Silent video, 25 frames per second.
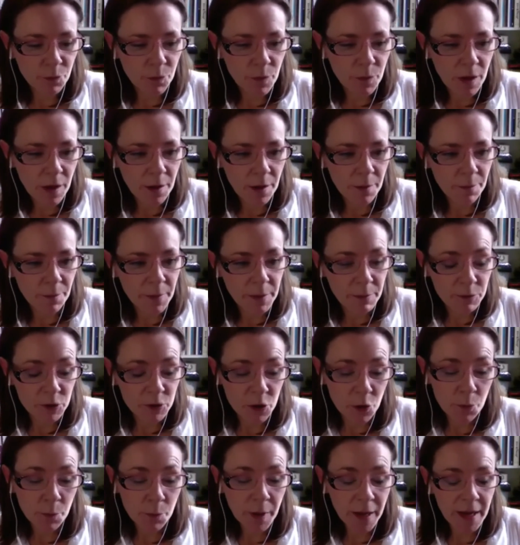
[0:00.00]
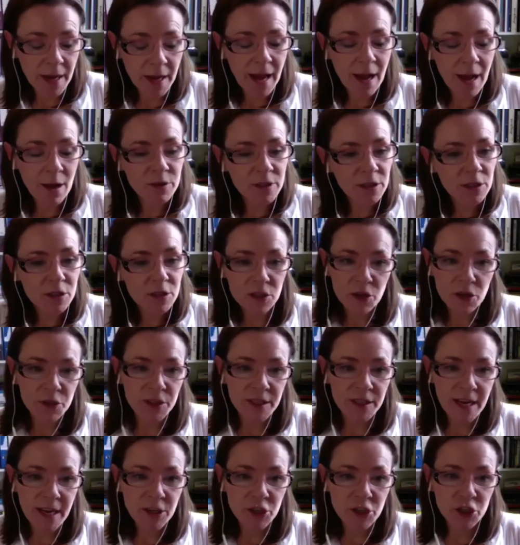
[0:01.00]
it was owned by a housing
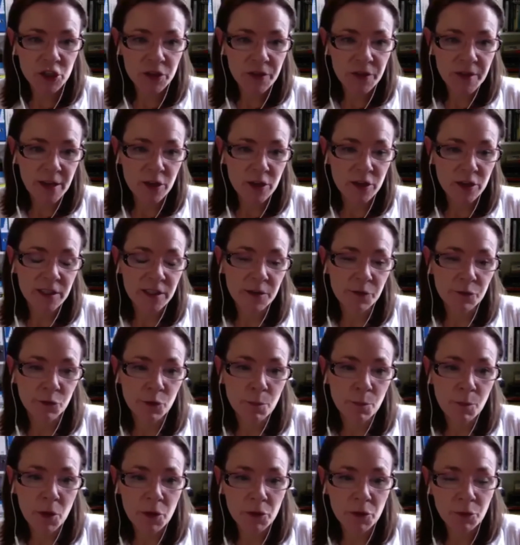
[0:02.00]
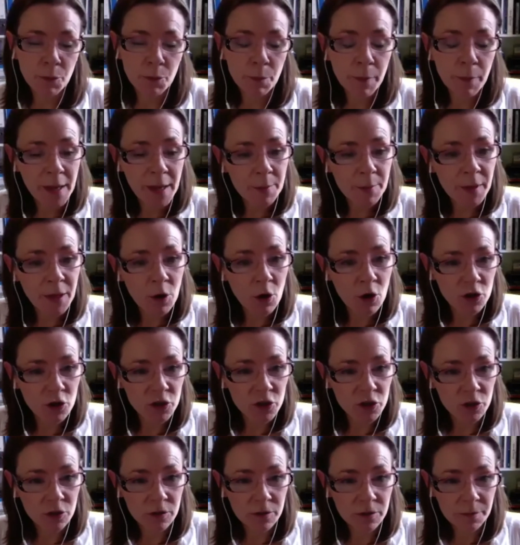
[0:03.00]
association, and they used it for a mother and baby
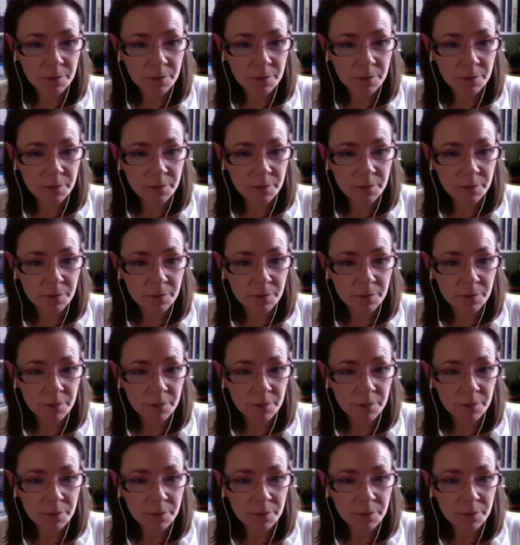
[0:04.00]
hostel.